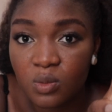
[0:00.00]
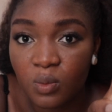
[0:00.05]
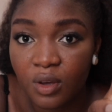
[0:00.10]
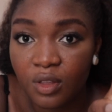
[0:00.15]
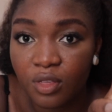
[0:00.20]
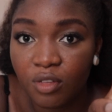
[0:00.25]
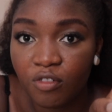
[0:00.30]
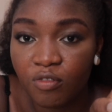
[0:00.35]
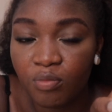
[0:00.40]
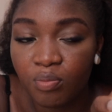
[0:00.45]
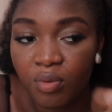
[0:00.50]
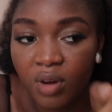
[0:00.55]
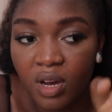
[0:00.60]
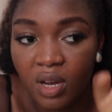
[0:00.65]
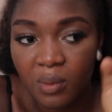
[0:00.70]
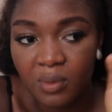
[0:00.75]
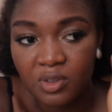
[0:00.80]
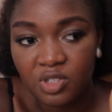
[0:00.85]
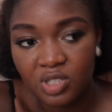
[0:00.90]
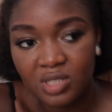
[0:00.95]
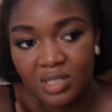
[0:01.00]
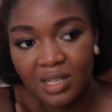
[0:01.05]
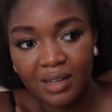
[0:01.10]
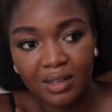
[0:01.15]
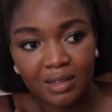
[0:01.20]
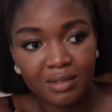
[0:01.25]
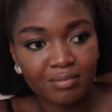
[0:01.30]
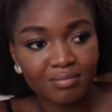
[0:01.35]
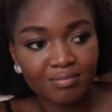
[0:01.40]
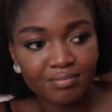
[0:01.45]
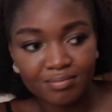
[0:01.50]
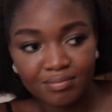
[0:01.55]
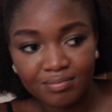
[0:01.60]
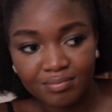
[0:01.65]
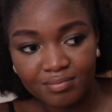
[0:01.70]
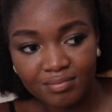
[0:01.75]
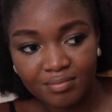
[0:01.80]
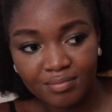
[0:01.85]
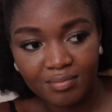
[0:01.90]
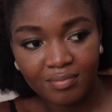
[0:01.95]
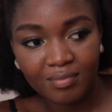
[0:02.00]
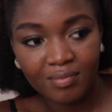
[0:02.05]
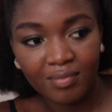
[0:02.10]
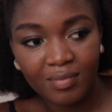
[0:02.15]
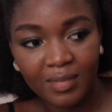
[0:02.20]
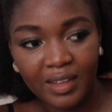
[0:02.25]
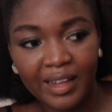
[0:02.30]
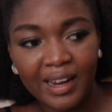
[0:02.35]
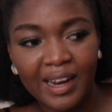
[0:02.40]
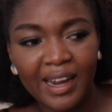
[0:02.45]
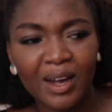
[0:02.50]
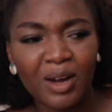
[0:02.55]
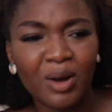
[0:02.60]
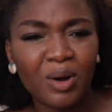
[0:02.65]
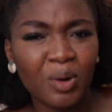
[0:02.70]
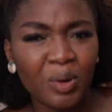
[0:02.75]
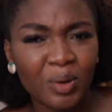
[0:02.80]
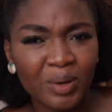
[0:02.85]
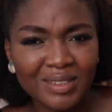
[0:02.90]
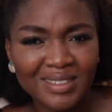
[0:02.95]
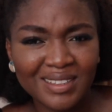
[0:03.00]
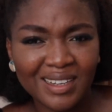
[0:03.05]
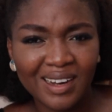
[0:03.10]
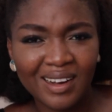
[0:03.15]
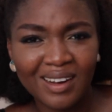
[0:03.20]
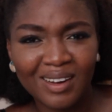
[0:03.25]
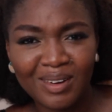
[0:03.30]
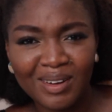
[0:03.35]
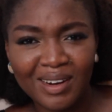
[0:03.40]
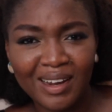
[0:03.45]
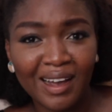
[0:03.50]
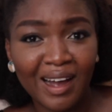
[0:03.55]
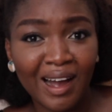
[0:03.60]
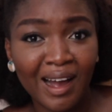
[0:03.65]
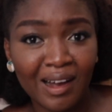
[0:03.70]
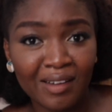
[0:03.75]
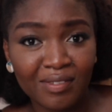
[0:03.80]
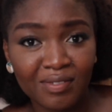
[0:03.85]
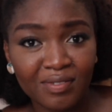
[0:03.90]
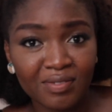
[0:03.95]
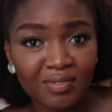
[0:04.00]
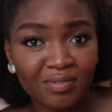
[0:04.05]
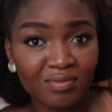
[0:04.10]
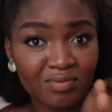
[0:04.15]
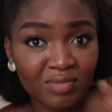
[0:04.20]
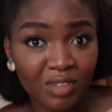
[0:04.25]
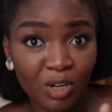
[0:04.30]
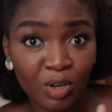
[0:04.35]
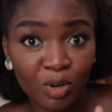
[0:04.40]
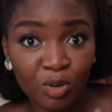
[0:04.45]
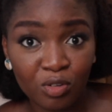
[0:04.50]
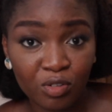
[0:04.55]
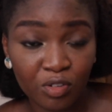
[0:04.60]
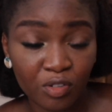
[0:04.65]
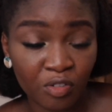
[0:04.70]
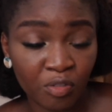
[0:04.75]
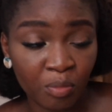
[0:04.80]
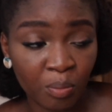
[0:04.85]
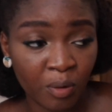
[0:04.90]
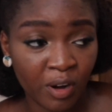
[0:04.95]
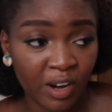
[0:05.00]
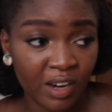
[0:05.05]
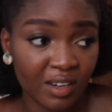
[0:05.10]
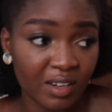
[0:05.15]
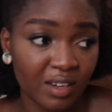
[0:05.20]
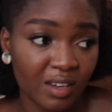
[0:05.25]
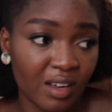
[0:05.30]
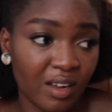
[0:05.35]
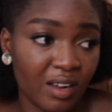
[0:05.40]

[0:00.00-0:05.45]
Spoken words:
worth of bread, which was like a quarter or like half a loaf of bread.